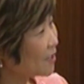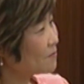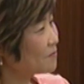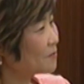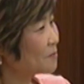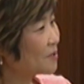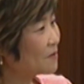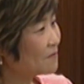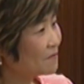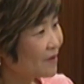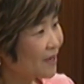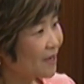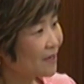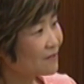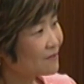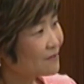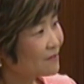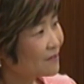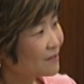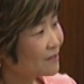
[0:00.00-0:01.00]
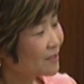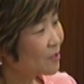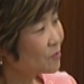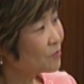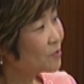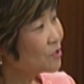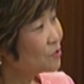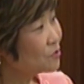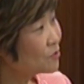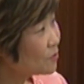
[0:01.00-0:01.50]
from the fact that
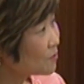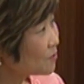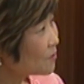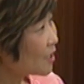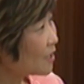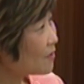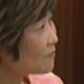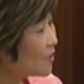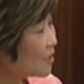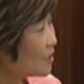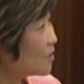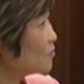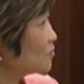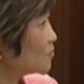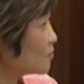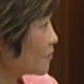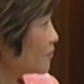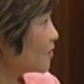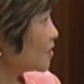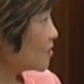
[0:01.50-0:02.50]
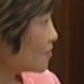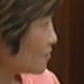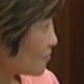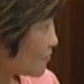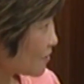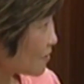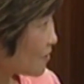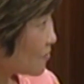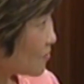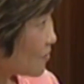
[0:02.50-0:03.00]
we do have an enduring
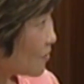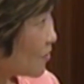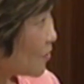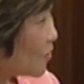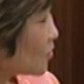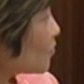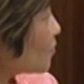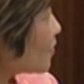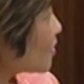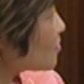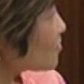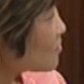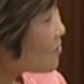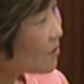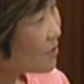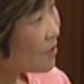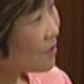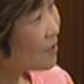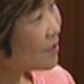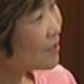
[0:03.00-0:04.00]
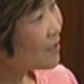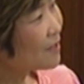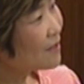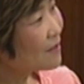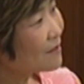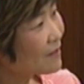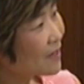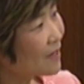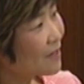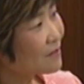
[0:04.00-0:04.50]
interest to ensure
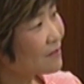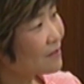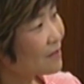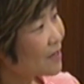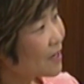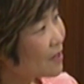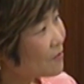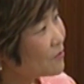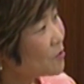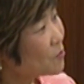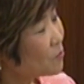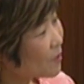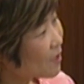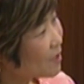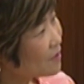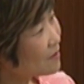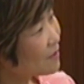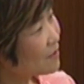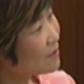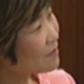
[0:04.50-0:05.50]
that everyone in